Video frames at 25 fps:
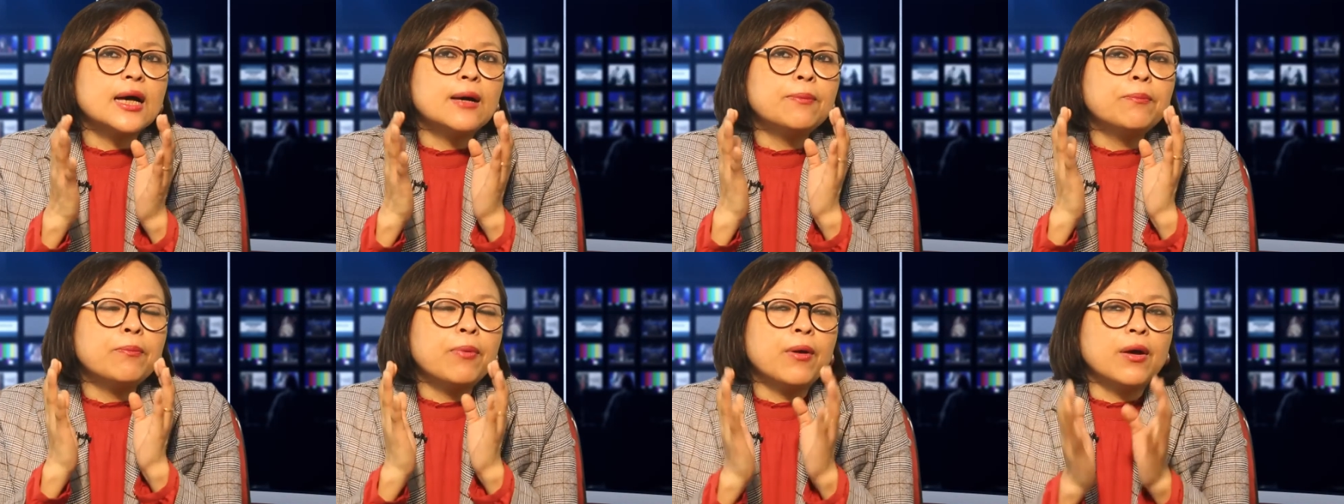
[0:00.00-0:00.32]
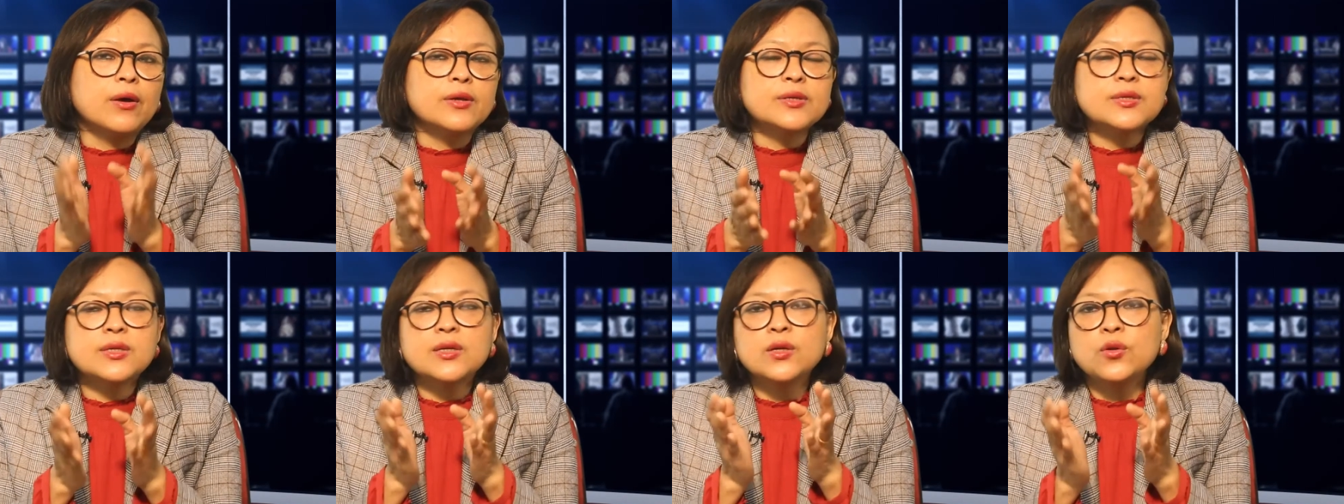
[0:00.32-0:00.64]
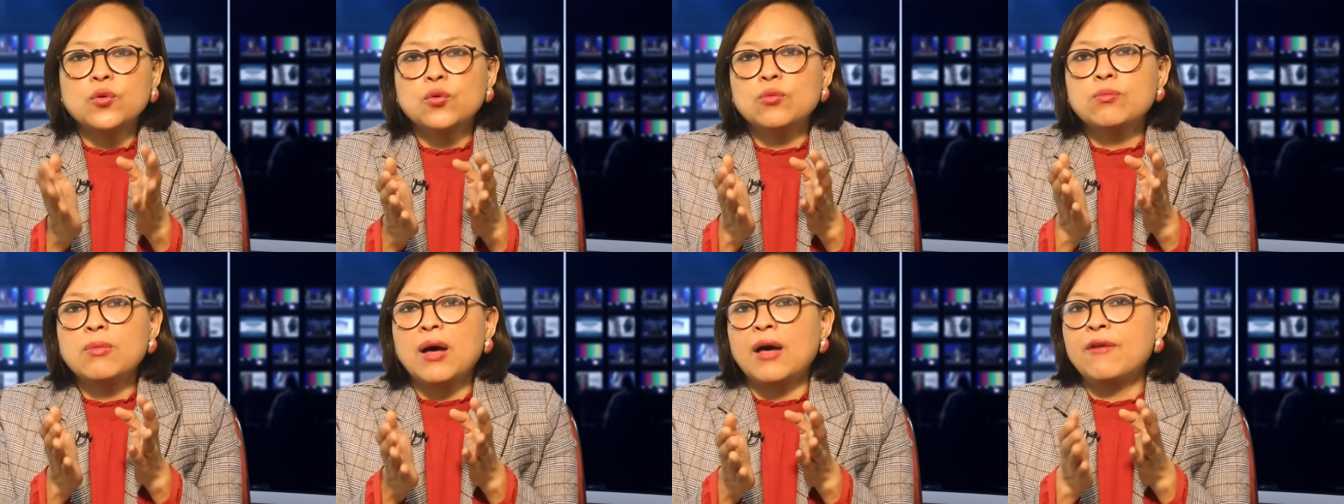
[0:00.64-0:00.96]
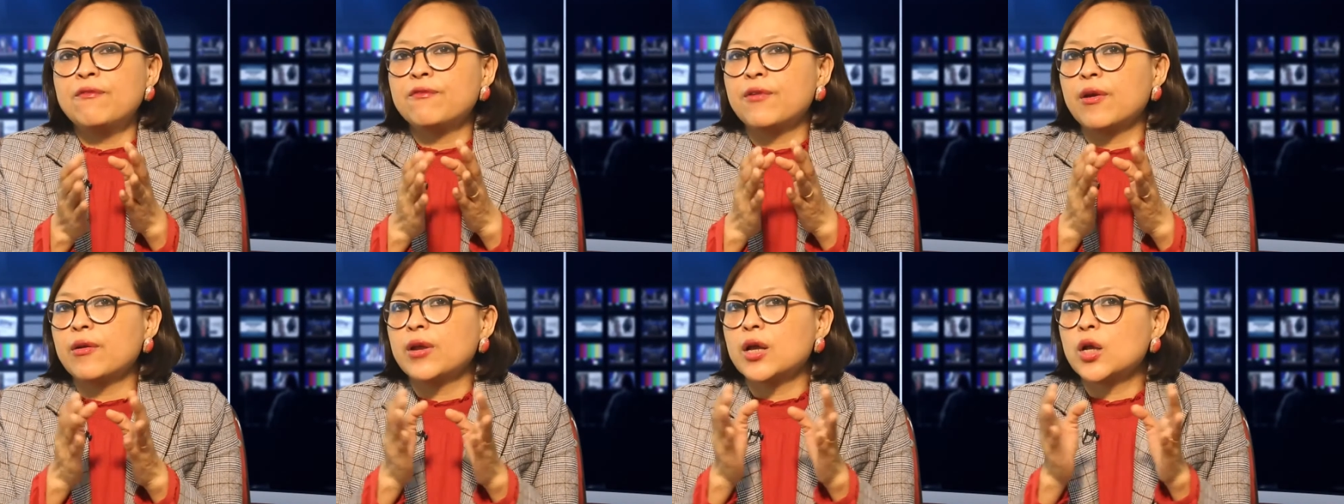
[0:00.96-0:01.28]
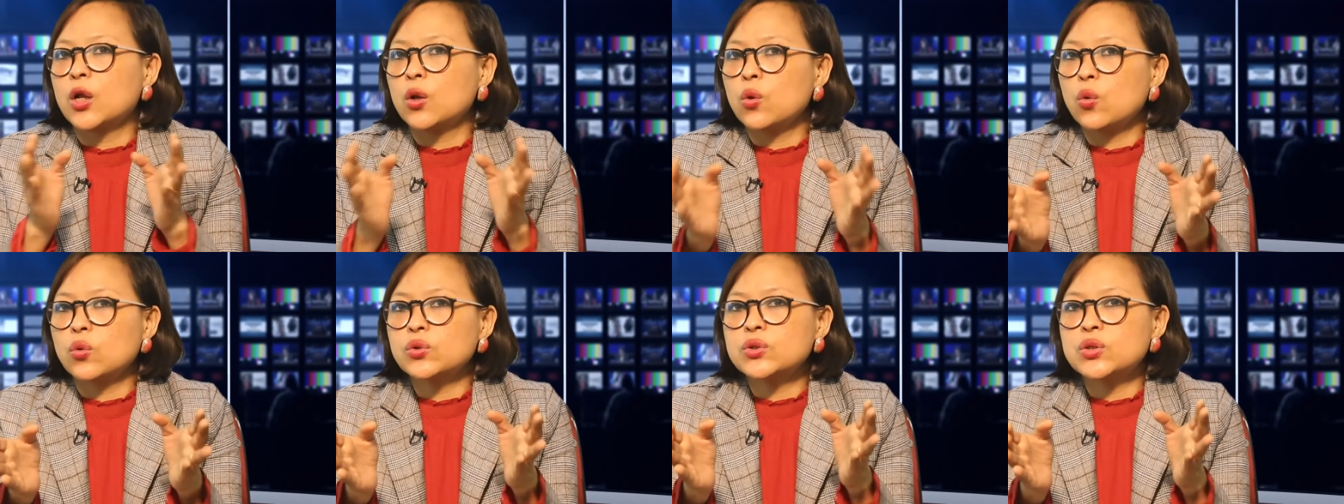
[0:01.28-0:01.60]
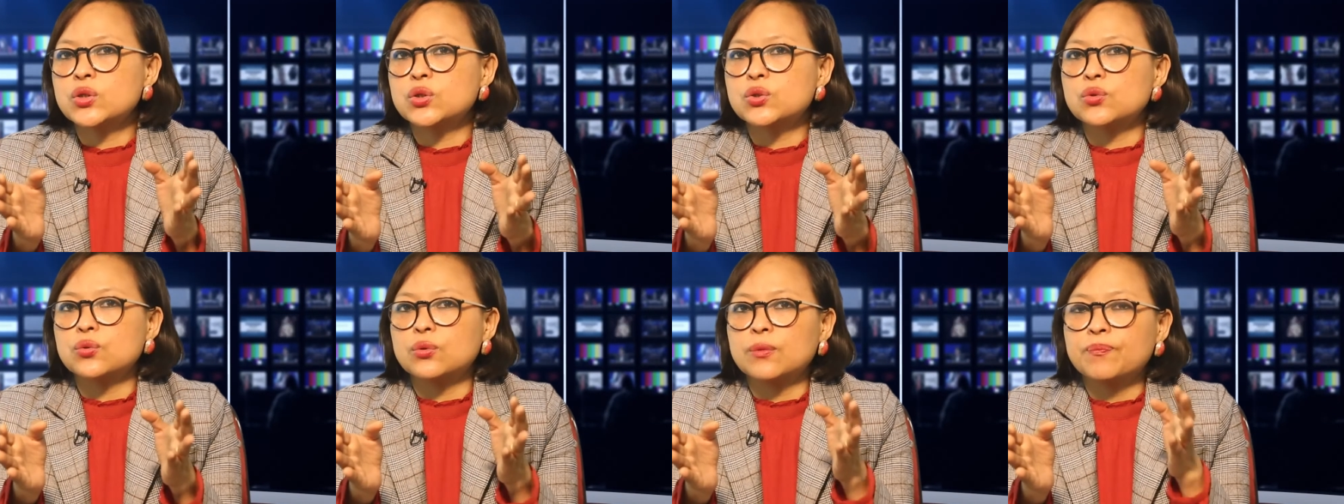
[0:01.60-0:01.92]
a person whom I'm very
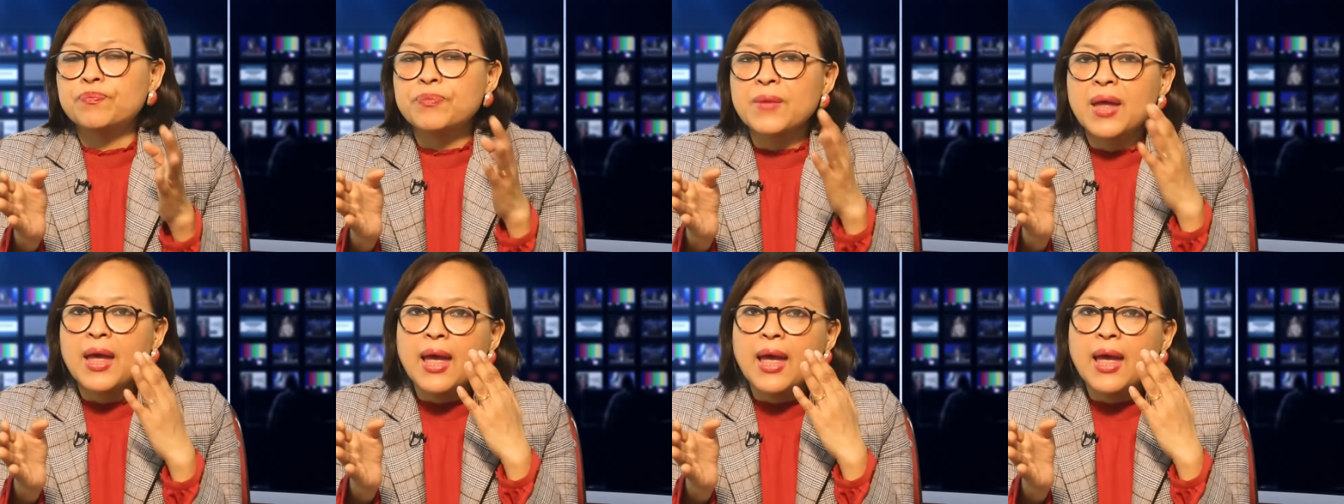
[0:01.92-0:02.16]
close to,